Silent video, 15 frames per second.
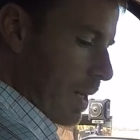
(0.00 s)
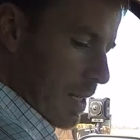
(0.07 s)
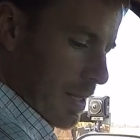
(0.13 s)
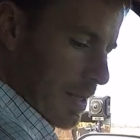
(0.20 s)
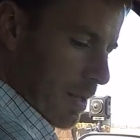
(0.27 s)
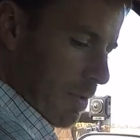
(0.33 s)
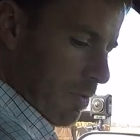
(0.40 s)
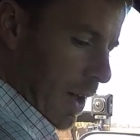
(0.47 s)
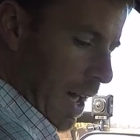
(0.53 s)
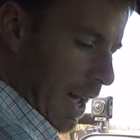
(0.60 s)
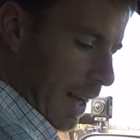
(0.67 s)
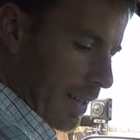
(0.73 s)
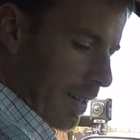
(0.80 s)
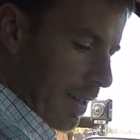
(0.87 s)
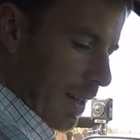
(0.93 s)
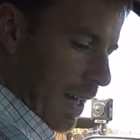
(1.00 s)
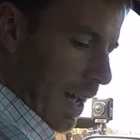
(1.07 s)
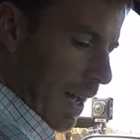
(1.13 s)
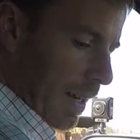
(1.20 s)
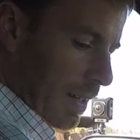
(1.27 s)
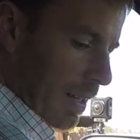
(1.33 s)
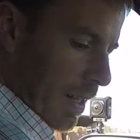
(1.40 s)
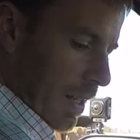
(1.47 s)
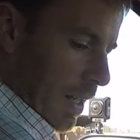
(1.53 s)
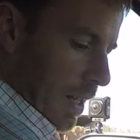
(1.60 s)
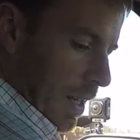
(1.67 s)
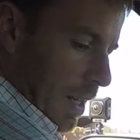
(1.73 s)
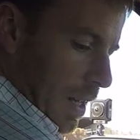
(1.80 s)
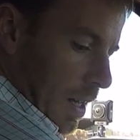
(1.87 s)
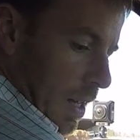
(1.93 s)
is the fact that
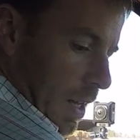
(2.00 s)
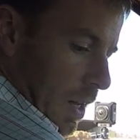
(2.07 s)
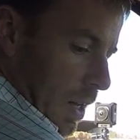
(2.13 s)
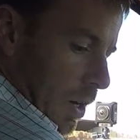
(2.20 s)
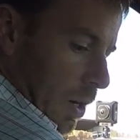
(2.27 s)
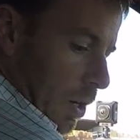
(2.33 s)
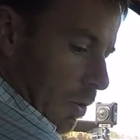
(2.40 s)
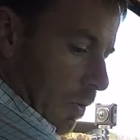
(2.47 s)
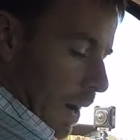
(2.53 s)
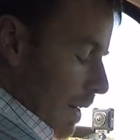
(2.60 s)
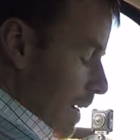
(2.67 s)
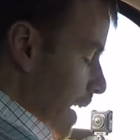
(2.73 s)
right